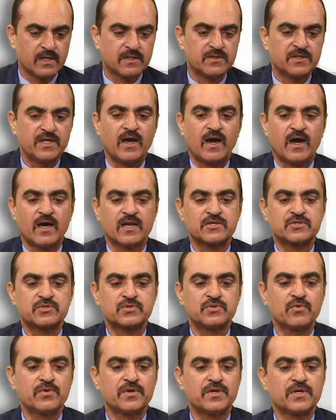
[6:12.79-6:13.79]
They
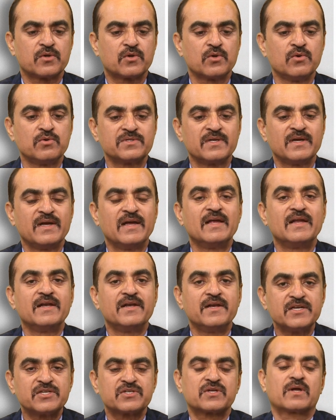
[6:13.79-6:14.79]
also includes
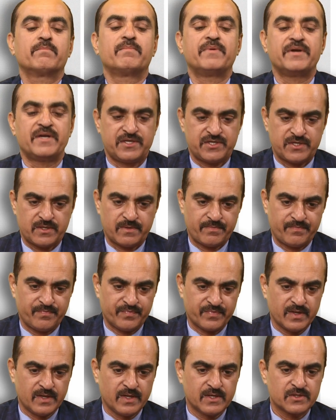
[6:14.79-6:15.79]
niche competition.
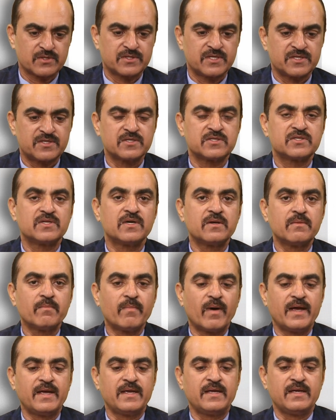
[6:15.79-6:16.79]
So, this is done
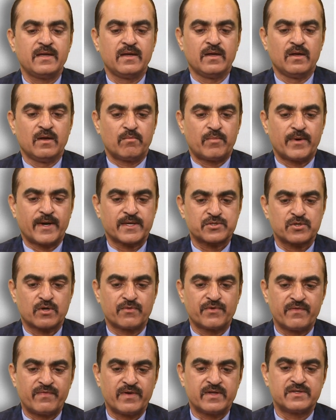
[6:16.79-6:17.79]
by production
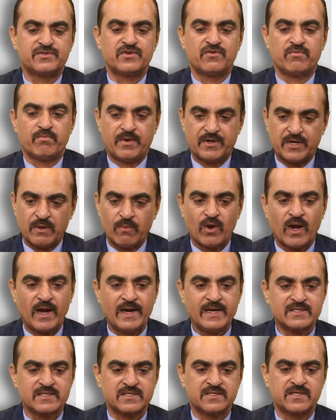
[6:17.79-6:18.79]
of defensive
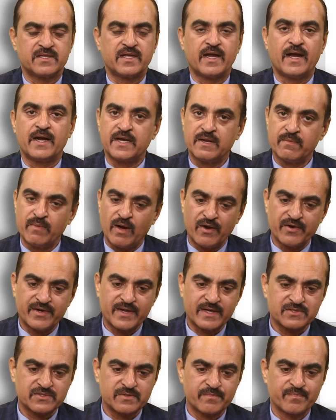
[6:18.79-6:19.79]
metabolites such as
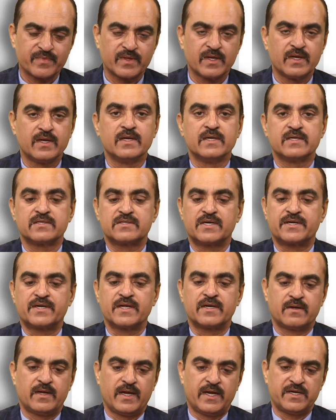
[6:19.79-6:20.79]
antibiotics,
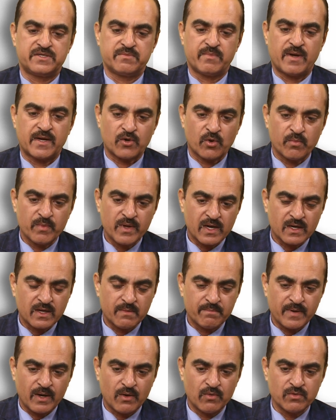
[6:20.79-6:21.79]
certain antimicrobial
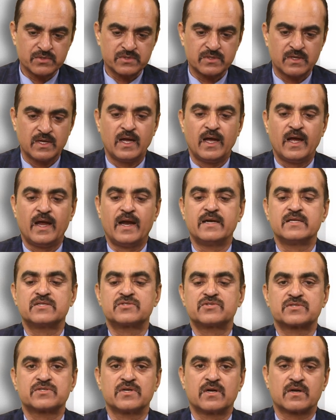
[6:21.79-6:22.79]
compounds and
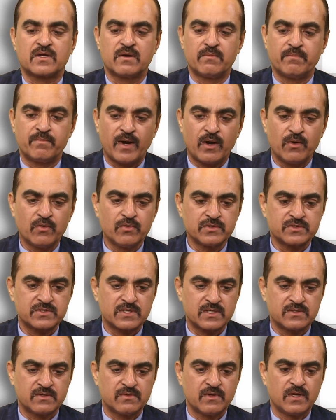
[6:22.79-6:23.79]
structural compounds
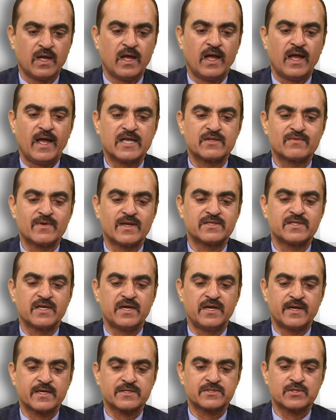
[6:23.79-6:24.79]
as well as
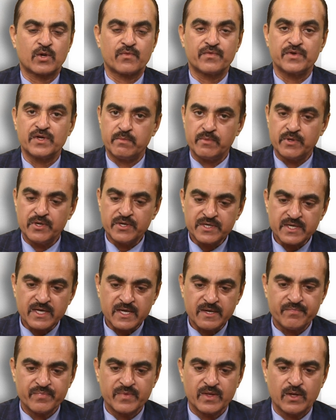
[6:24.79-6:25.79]
the induction of
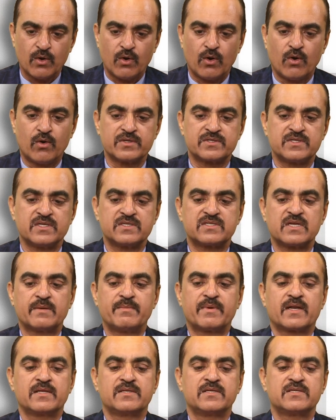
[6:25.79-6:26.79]
immunity or
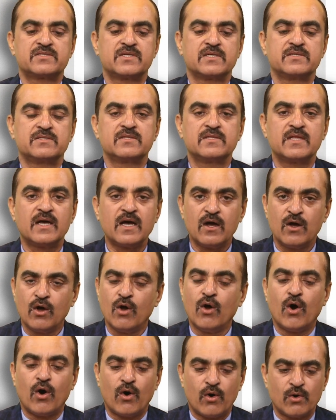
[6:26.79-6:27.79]
systemic resistance in the
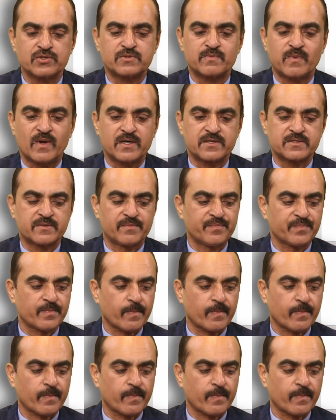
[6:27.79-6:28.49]
host plants.